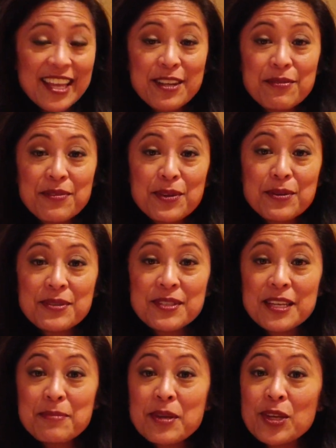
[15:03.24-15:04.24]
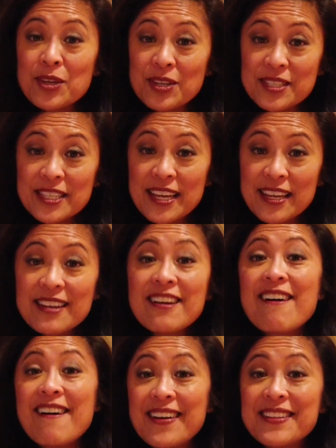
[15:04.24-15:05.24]
And if you send me your
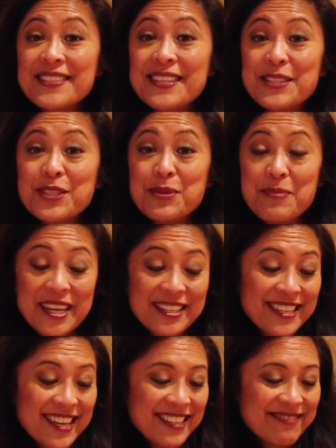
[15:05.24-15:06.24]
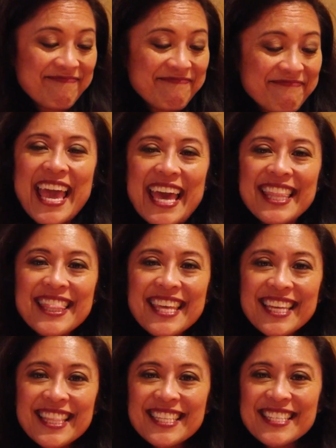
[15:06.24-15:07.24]
10, I'll send you my 10.
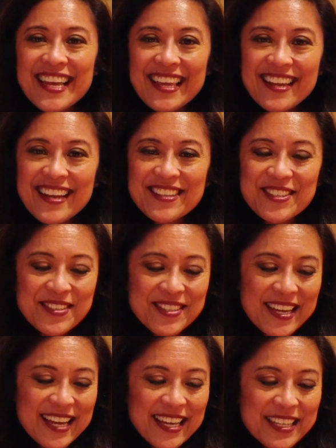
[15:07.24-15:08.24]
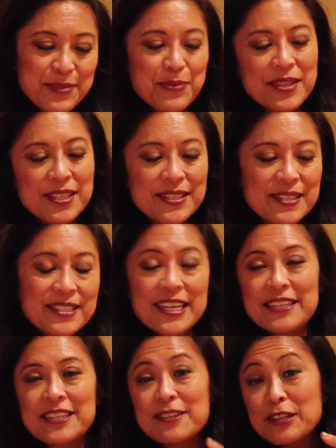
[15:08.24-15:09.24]
And then the second exercise, well, this is
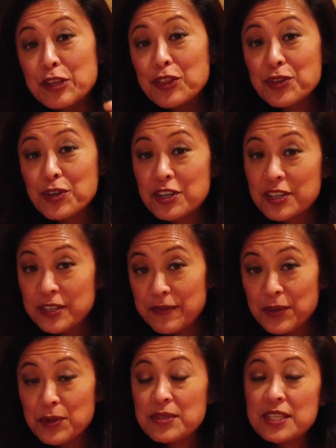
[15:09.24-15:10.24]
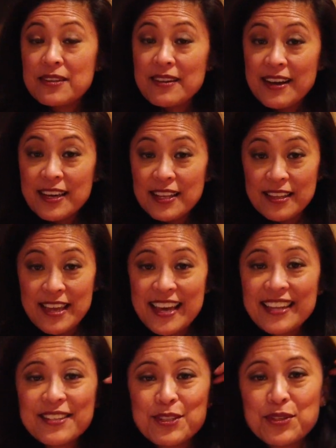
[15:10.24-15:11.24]
technically third, if you did not
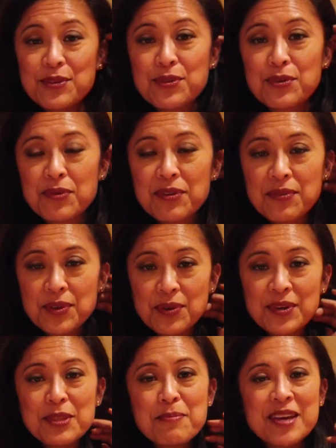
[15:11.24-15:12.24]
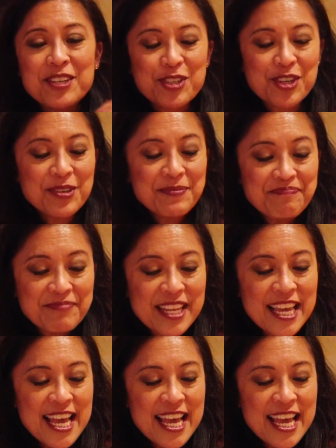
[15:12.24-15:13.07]
yet do the review and the measure,